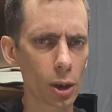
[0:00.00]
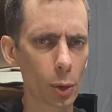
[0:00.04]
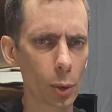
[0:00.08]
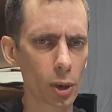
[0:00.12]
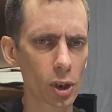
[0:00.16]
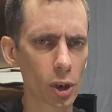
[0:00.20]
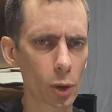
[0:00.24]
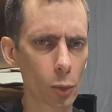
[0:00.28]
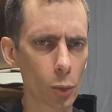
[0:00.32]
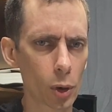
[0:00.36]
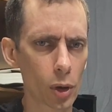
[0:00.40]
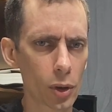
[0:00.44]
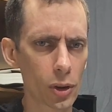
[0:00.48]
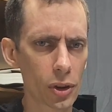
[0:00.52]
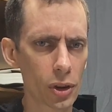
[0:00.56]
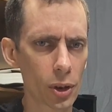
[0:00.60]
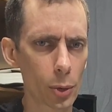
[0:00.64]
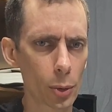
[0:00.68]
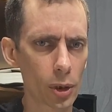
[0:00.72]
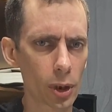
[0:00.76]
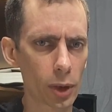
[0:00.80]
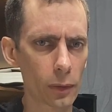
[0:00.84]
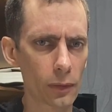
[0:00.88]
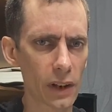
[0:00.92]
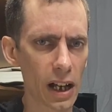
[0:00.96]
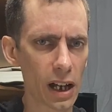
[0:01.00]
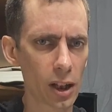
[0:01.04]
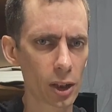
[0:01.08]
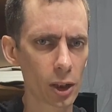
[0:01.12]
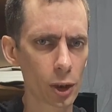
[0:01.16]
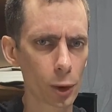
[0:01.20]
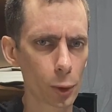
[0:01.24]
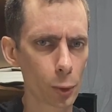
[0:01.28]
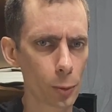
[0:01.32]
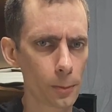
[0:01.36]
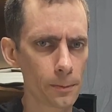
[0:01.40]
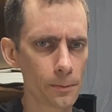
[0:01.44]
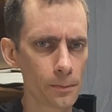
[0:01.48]
Knowing your worth, knowing your
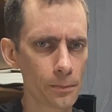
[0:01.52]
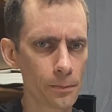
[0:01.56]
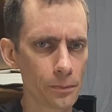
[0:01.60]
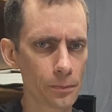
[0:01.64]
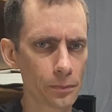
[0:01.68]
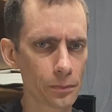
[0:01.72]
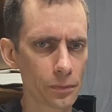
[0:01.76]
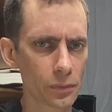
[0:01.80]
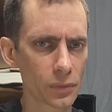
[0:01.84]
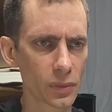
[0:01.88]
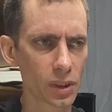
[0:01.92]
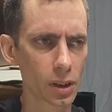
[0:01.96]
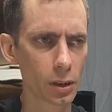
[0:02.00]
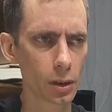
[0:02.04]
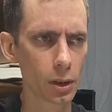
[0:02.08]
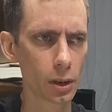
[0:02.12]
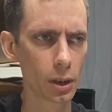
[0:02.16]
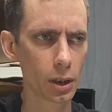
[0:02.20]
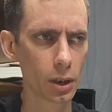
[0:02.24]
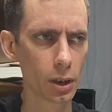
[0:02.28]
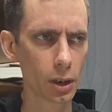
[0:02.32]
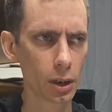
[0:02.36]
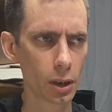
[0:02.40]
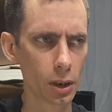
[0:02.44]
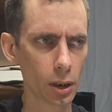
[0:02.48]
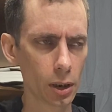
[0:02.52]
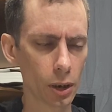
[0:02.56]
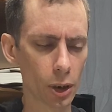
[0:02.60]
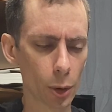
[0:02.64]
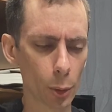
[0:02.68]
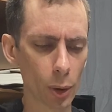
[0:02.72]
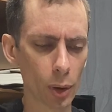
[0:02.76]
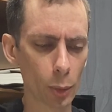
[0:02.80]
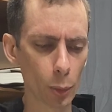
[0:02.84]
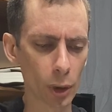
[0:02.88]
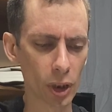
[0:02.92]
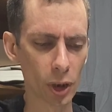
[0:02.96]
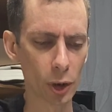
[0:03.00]
value,
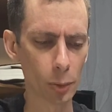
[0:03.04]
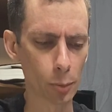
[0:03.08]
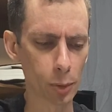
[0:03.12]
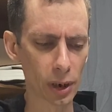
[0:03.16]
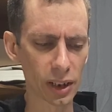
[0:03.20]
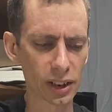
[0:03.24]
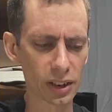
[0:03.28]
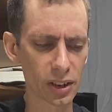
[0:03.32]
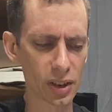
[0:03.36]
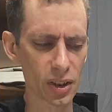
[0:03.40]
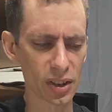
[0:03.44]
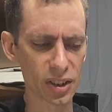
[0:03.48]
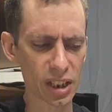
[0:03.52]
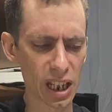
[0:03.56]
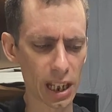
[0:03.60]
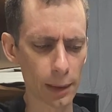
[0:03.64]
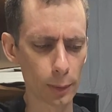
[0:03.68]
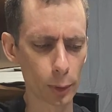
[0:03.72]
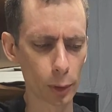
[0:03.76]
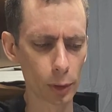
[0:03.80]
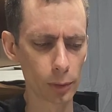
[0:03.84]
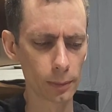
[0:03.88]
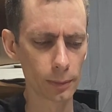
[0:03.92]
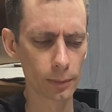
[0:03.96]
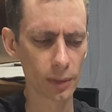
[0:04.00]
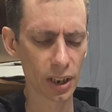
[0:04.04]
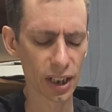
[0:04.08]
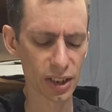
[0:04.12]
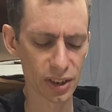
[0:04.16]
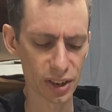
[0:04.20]
knowing what you bring to the table.